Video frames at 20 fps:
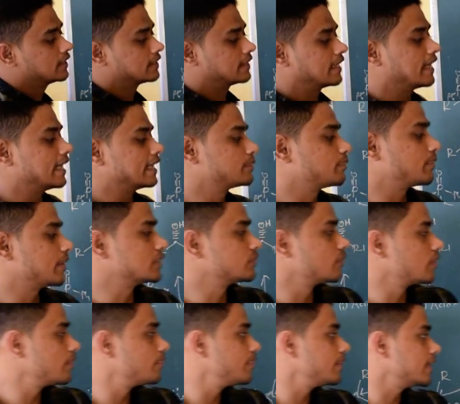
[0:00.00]
the H plus
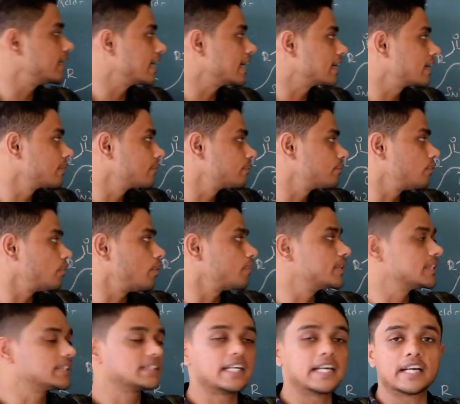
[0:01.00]
will be taken from
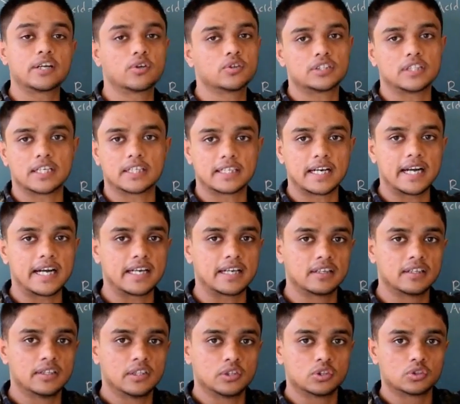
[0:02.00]
this negative charge,
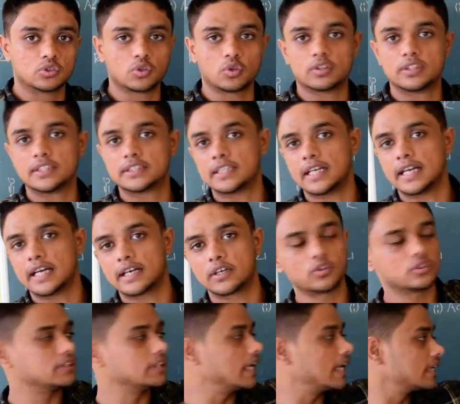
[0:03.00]
right? So this
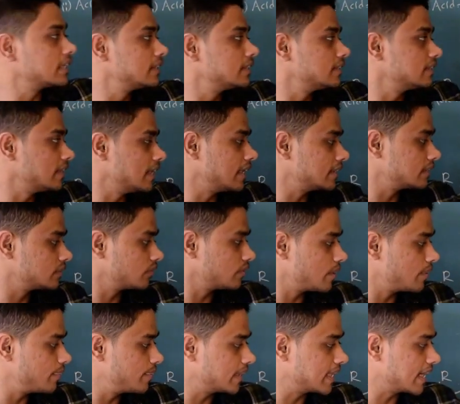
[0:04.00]
negative charge H
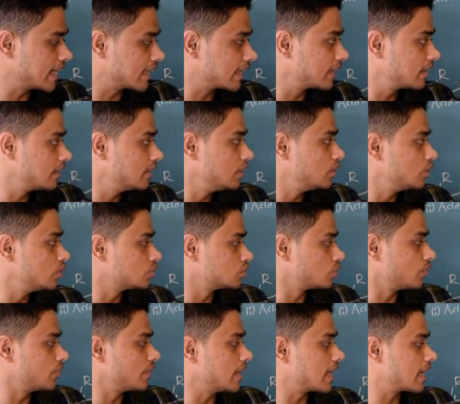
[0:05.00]
will be taken, so
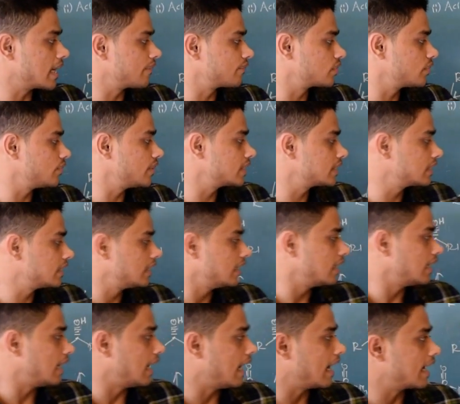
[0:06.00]
we are left with
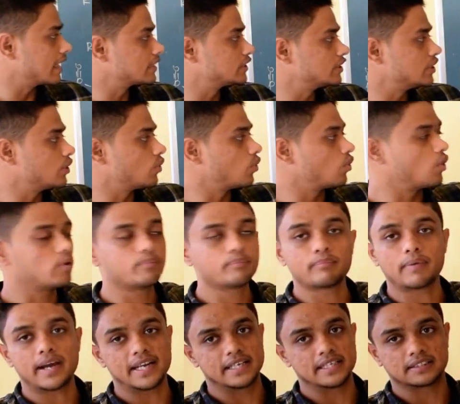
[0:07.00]
RCOO
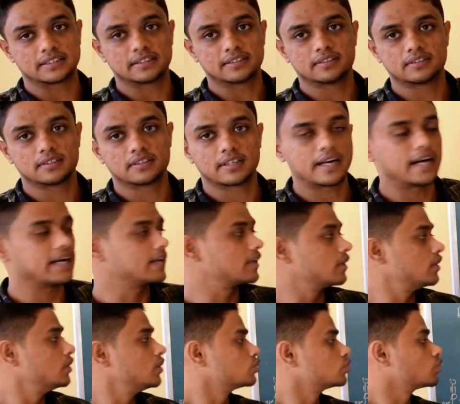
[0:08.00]
minus, right?
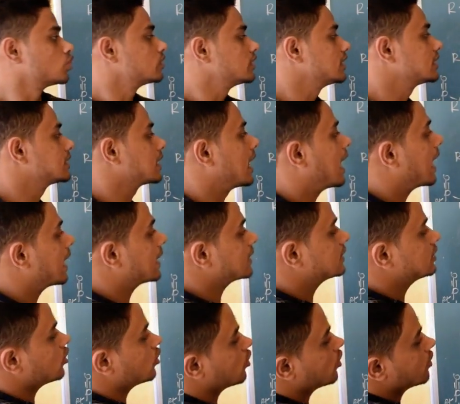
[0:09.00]
So this
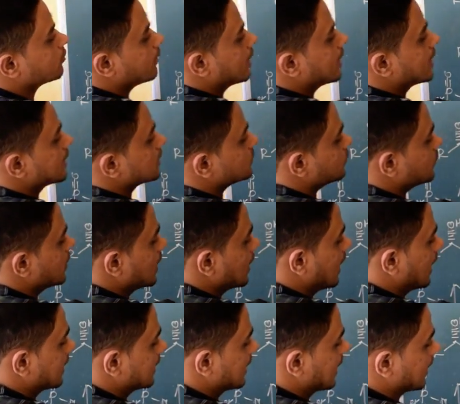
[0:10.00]
RCOO minus will
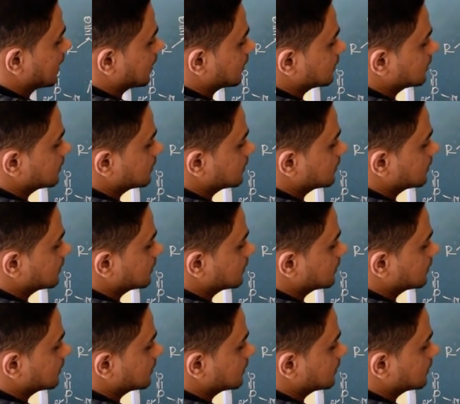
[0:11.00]
attack